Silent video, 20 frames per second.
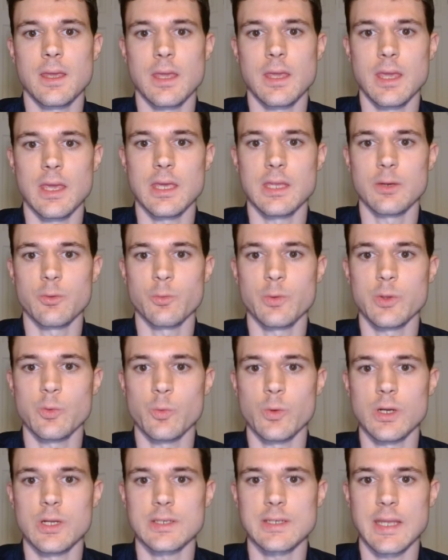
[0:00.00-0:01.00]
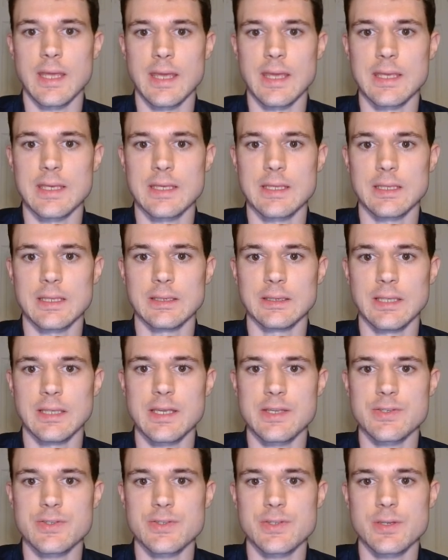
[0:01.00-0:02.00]
And we want a
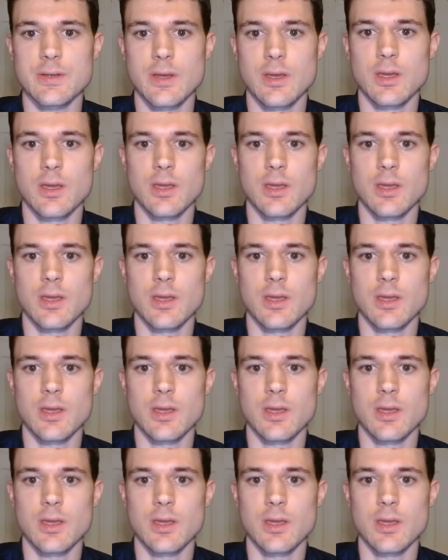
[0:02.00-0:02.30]
list.